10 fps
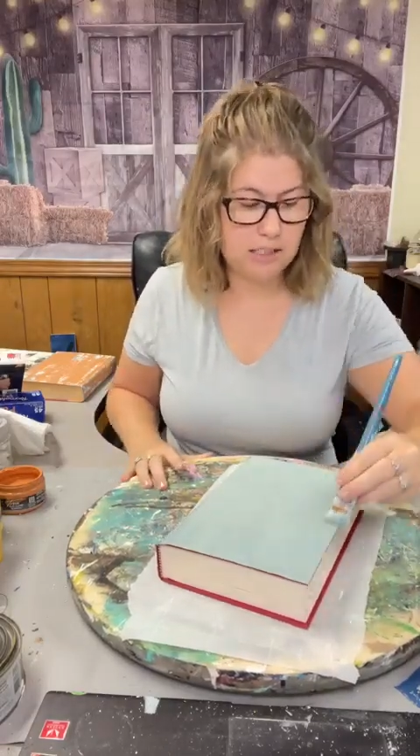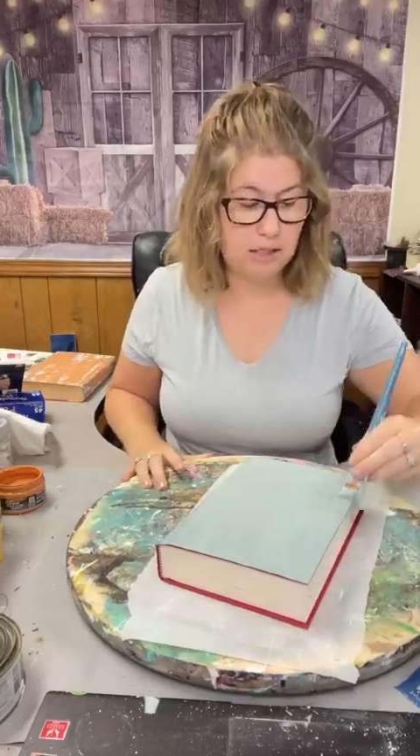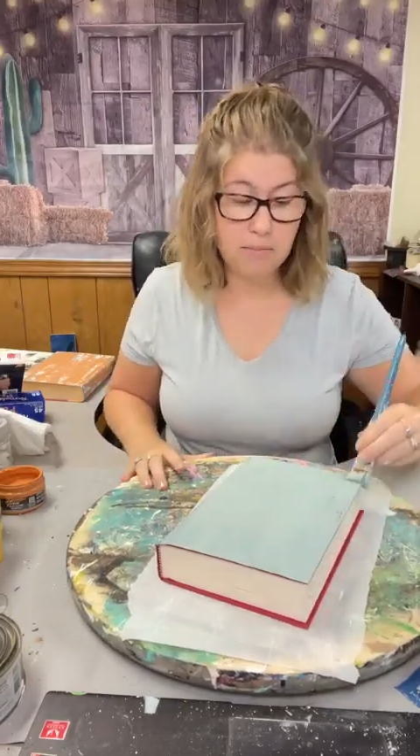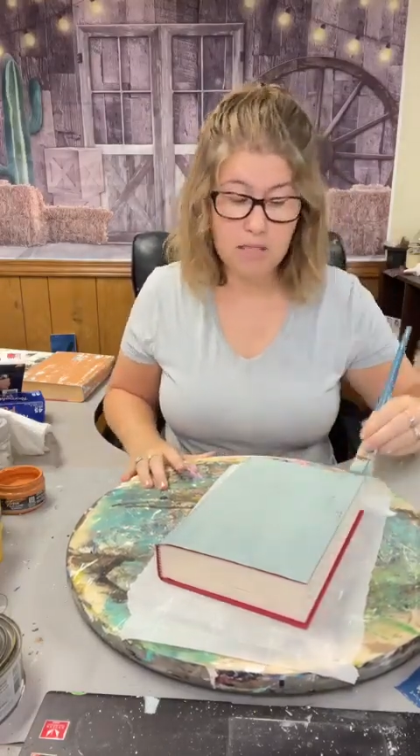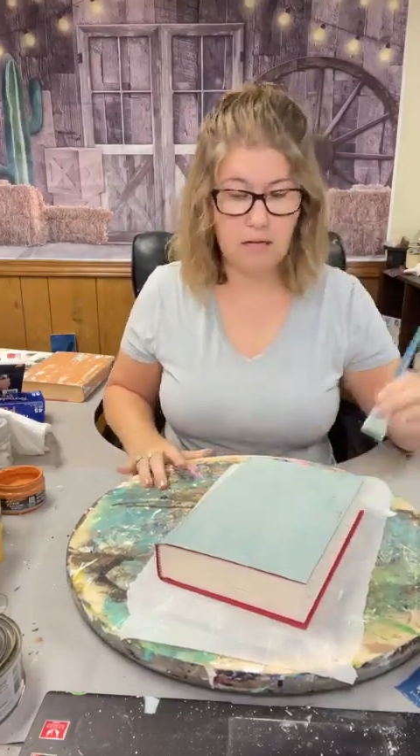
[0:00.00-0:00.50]

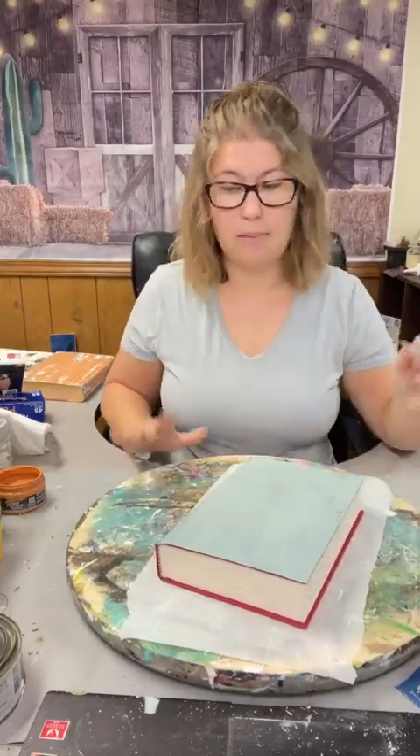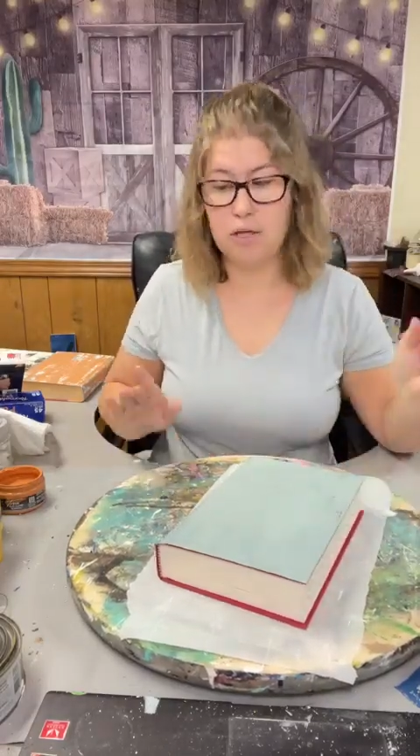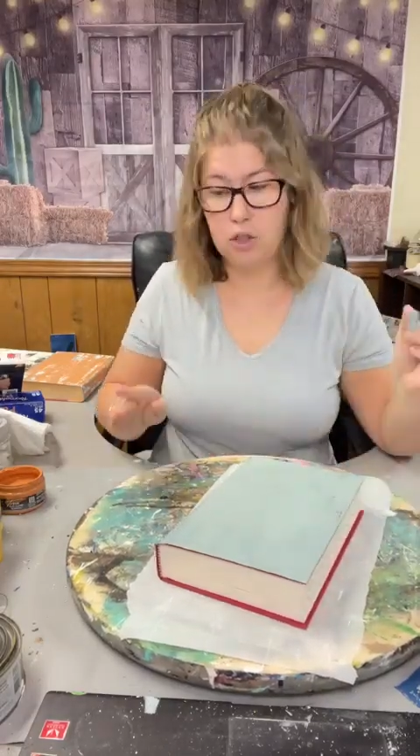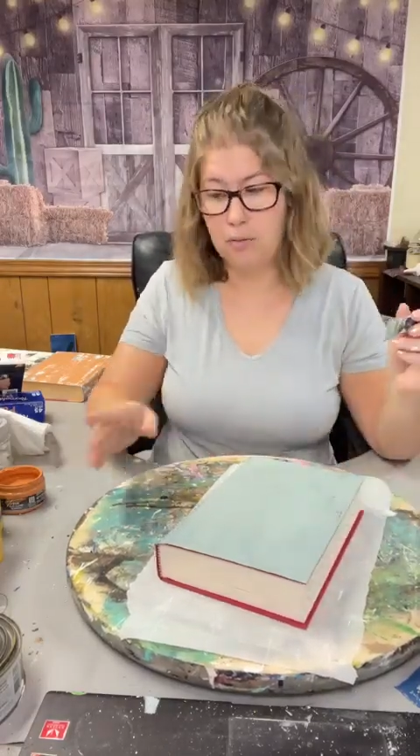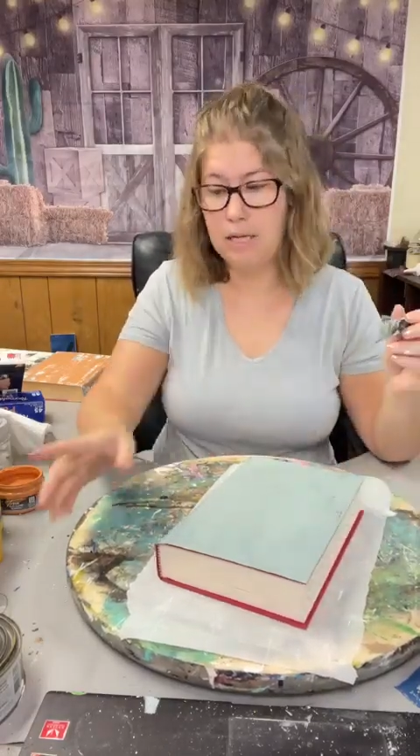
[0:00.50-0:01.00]
something,
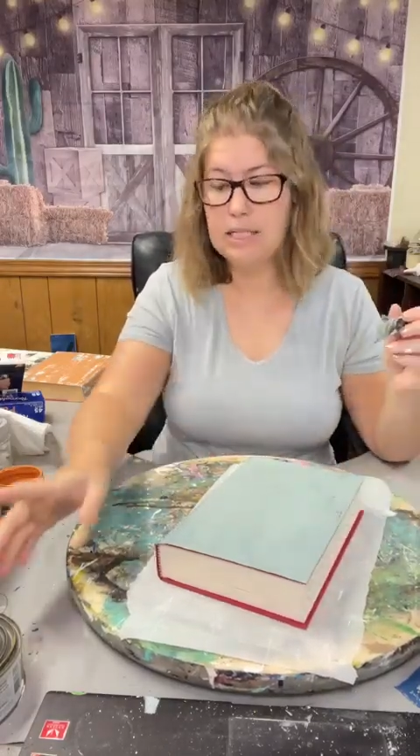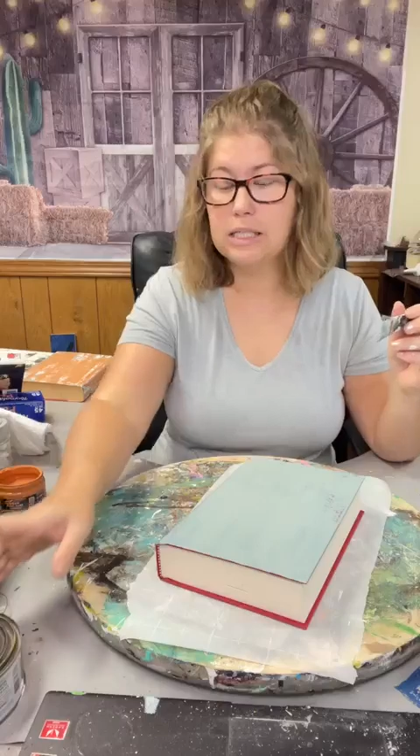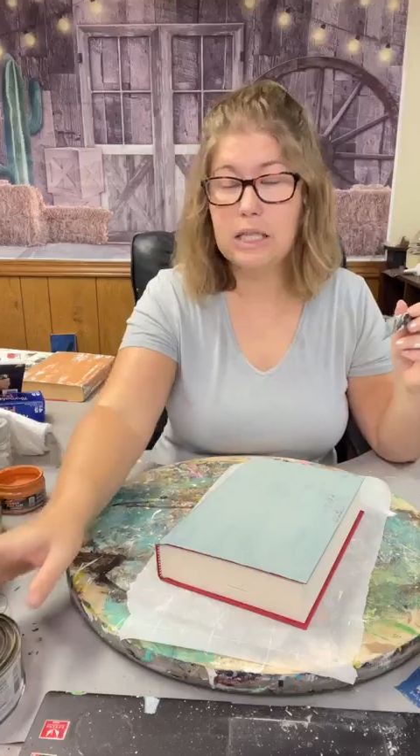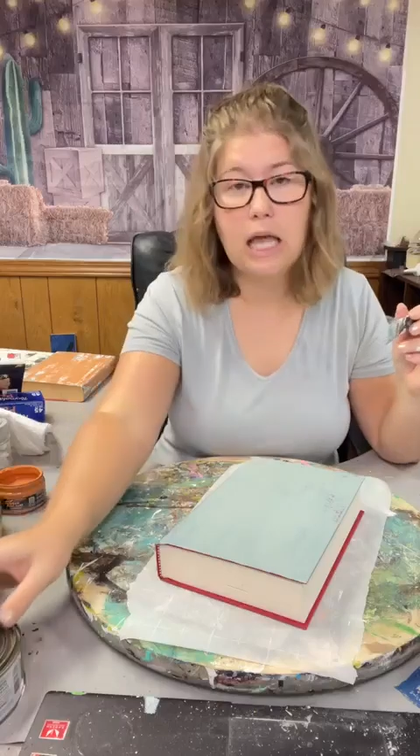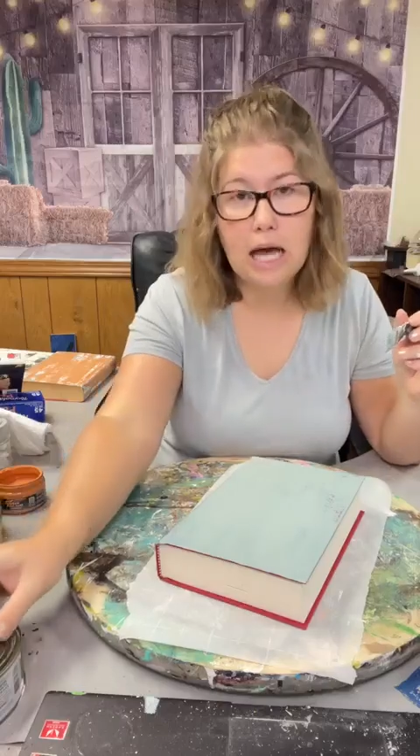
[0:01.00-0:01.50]
I'm assuming
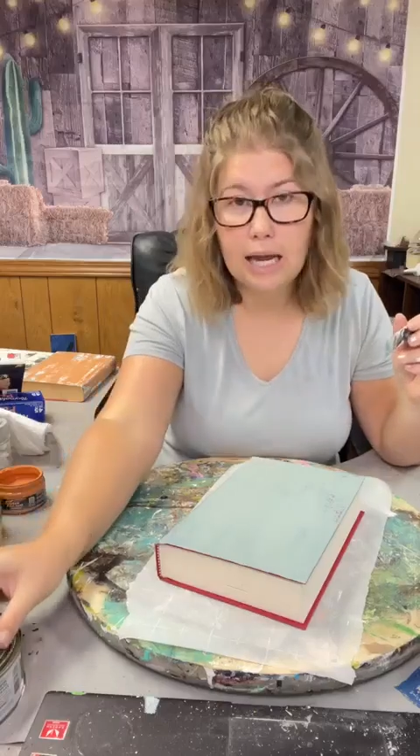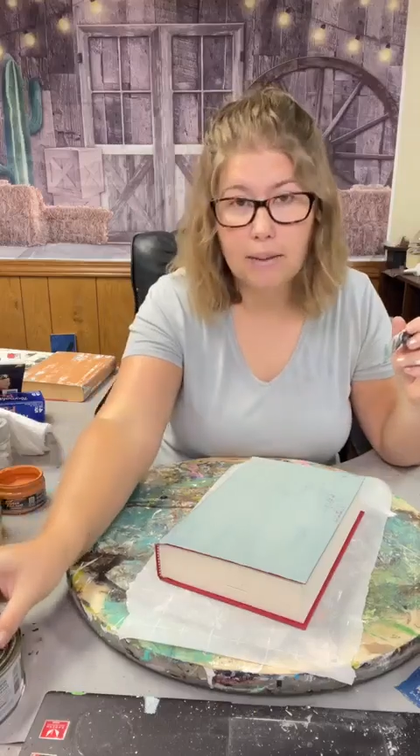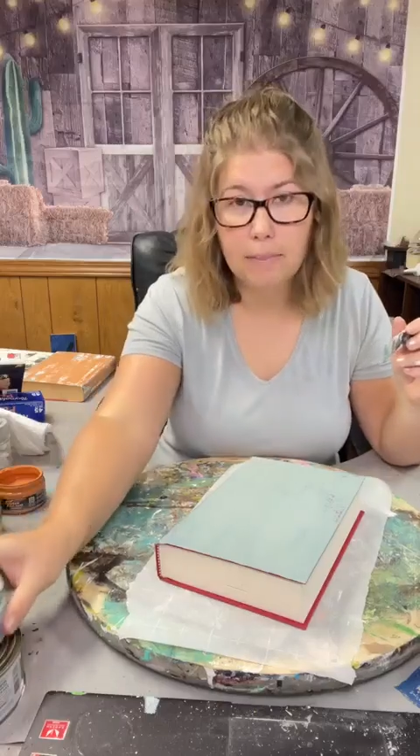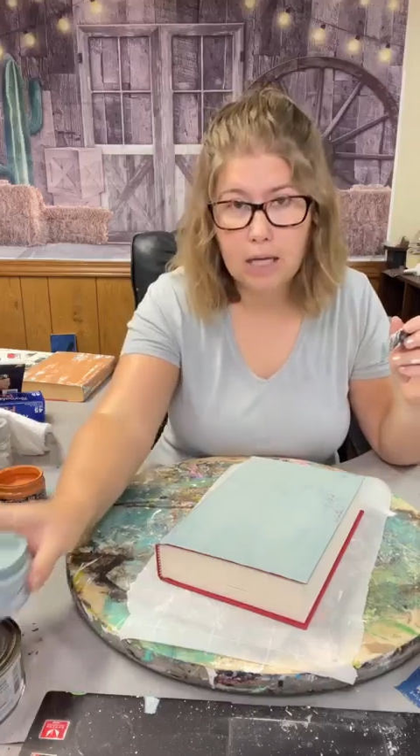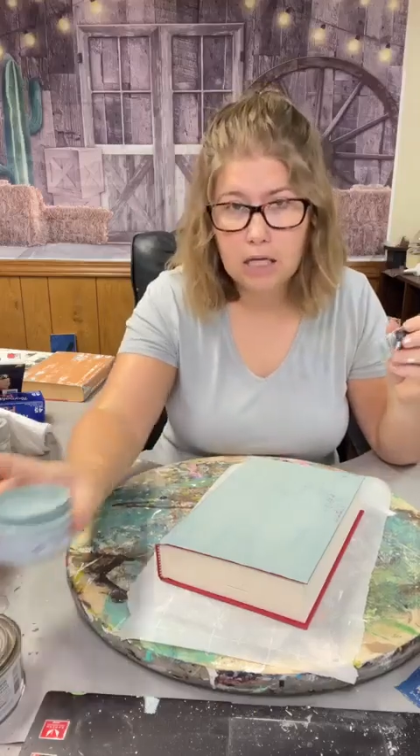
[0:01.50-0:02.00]

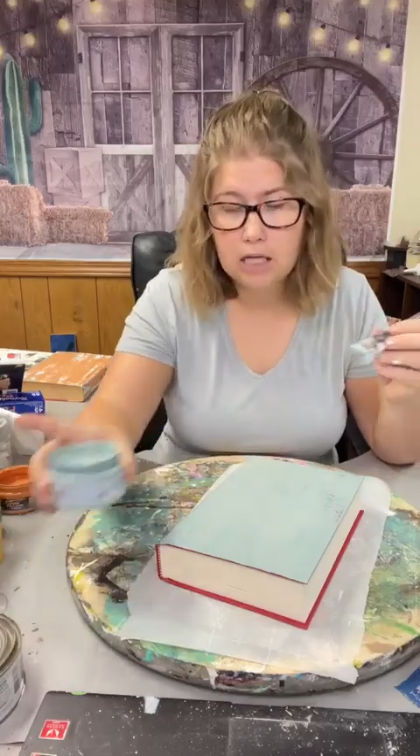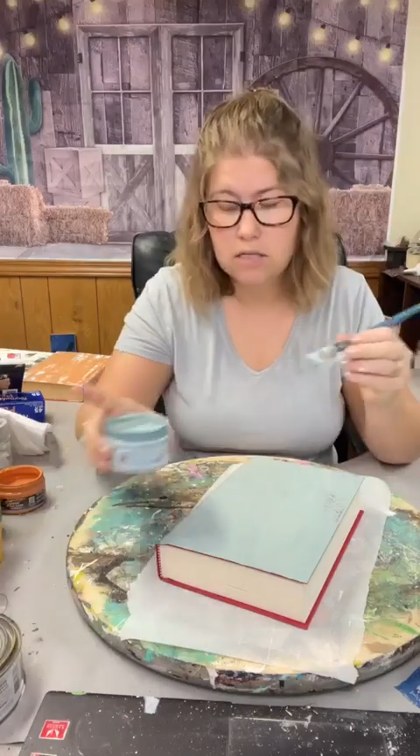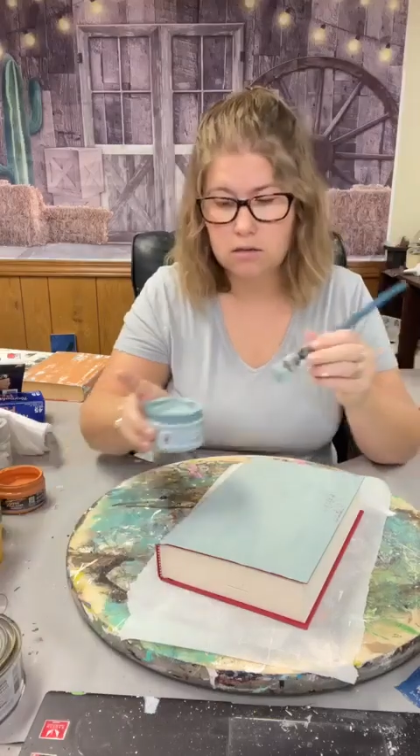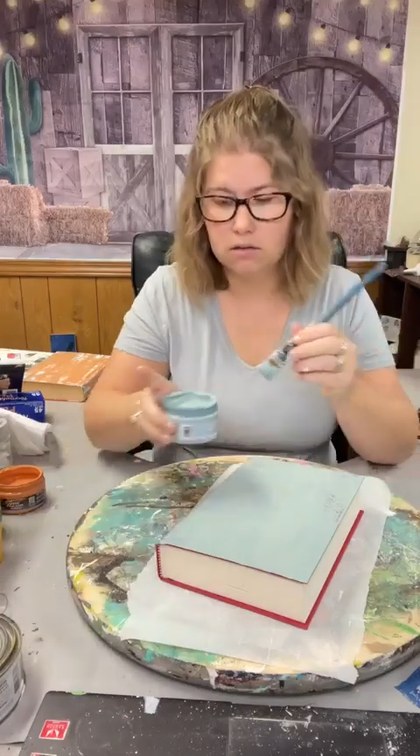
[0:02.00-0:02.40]
slime,